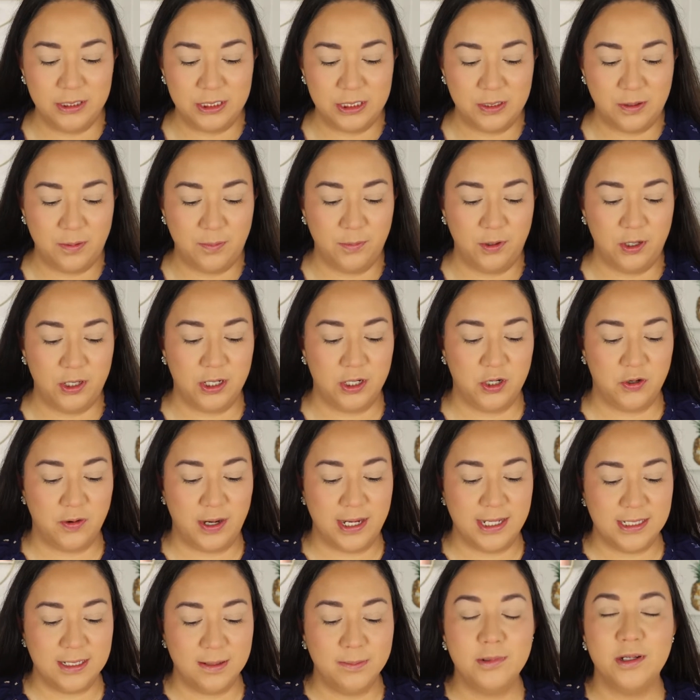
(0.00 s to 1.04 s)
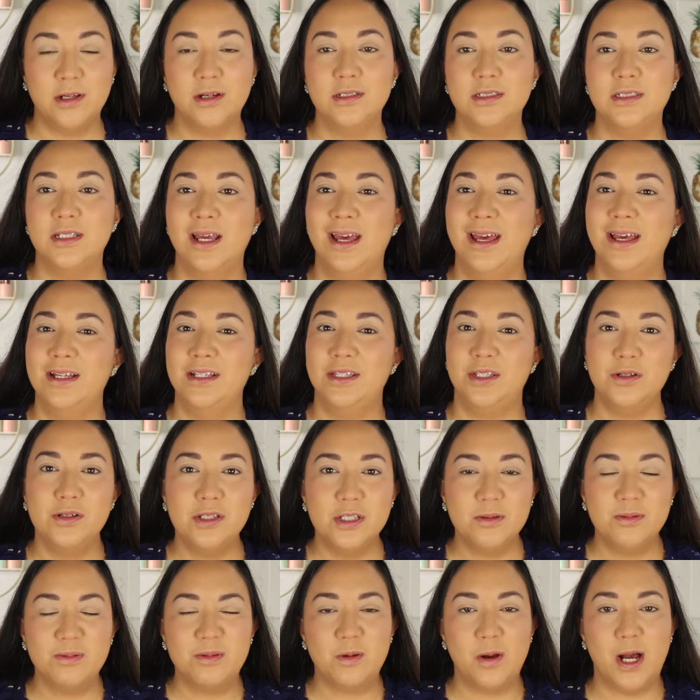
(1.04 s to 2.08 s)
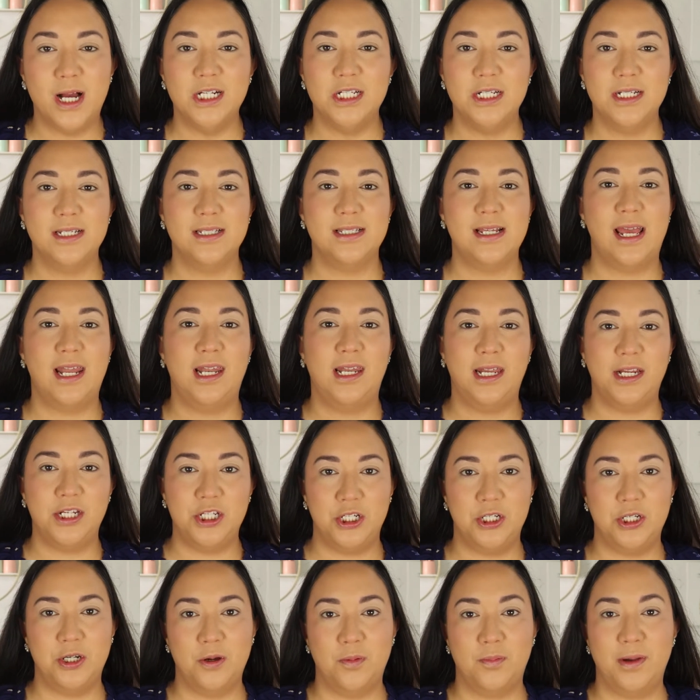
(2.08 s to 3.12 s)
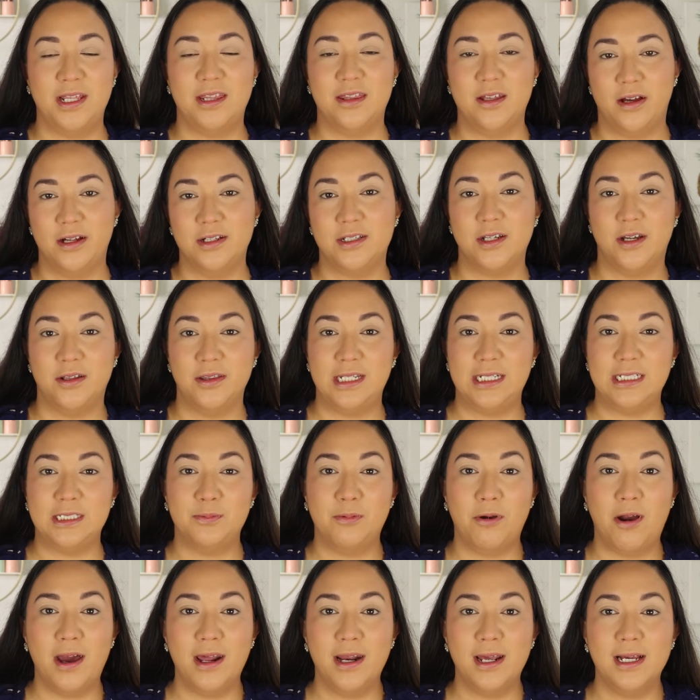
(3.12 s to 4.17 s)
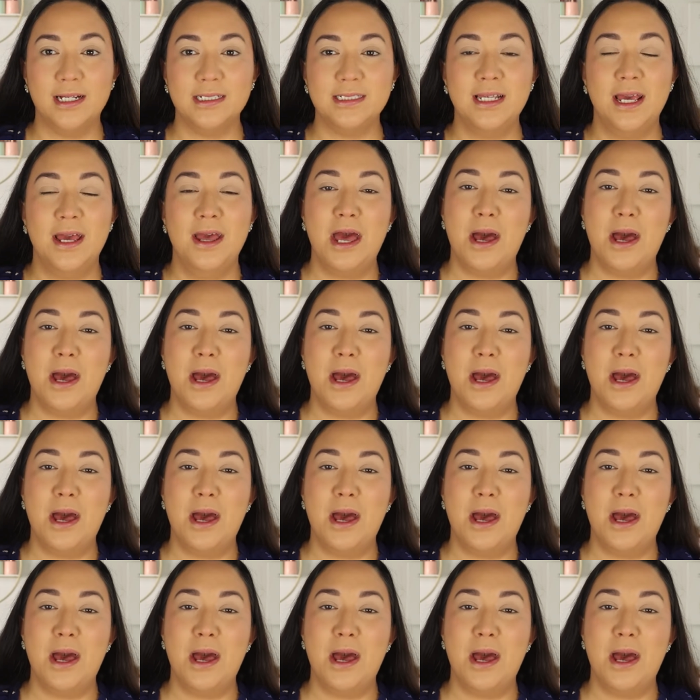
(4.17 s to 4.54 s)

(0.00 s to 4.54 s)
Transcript: So I'm gonna create some looks, do some swatches, and let you know my thoughts on these products.